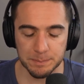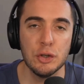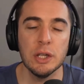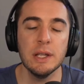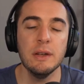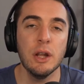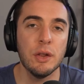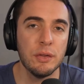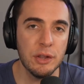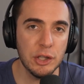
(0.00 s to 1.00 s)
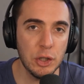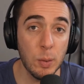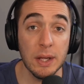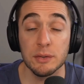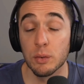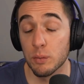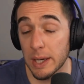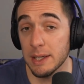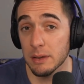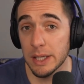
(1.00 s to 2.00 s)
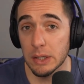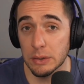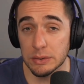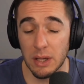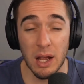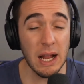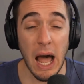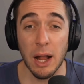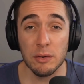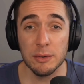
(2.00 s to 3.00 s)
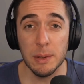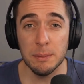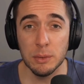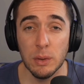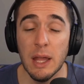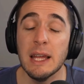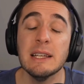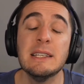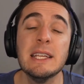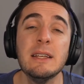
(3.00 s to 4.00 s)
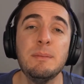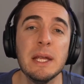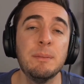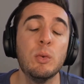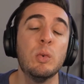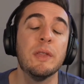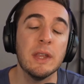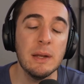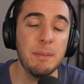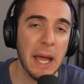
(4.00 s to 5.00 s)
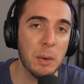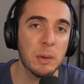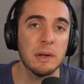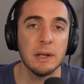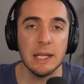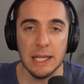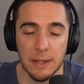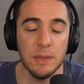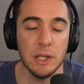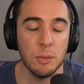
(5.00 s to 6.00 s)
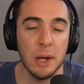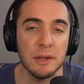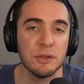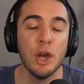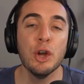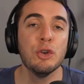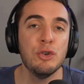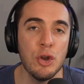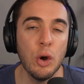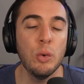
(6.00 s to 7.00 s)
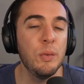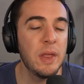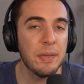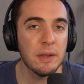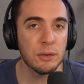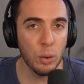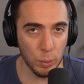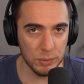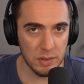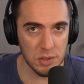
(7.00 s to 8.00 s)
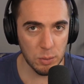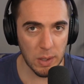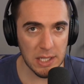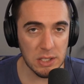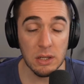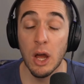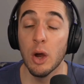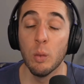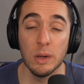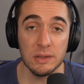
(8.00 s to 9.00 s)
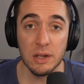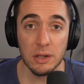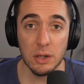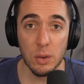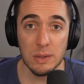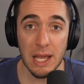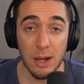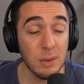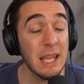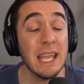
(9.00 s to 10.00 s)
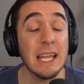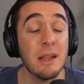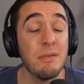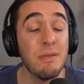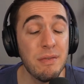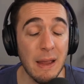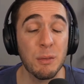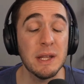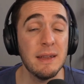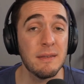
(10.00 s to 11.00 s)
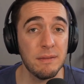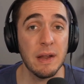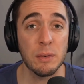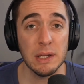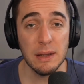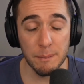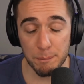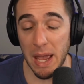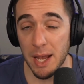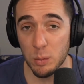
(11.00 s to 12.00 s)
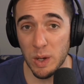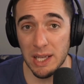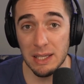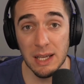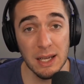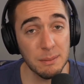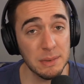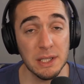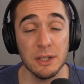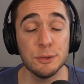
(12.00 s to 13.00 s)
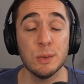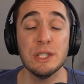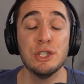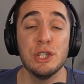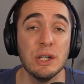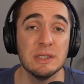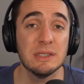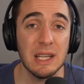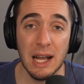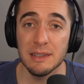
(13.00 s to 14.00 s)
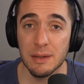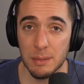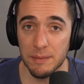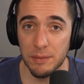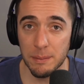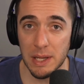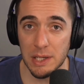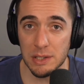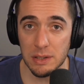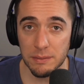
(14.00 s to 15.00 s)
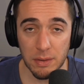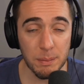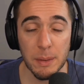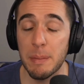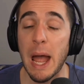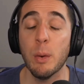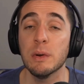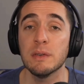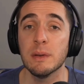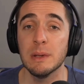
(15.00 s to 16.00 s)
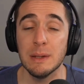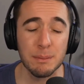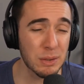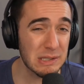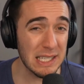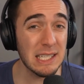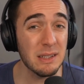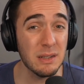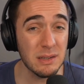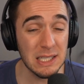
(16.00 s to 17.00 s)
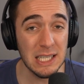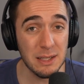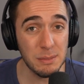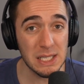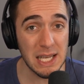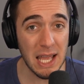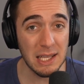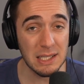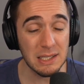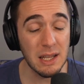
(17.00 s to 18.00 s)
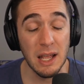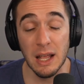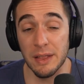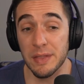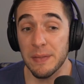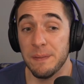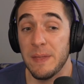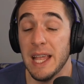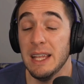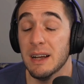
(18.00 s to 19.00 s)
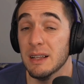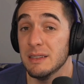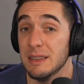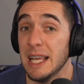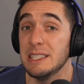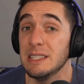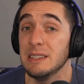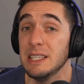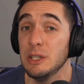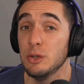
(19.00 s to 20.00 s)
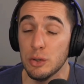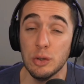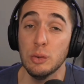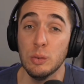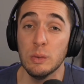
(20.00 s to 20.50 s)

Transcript: Did the US regulators, Congress people, did people within power in the US know that this whole situation was going to go down in a very, very bad way because we just got some information from the powers to be, particularly in Manhattan, that they allegedly knew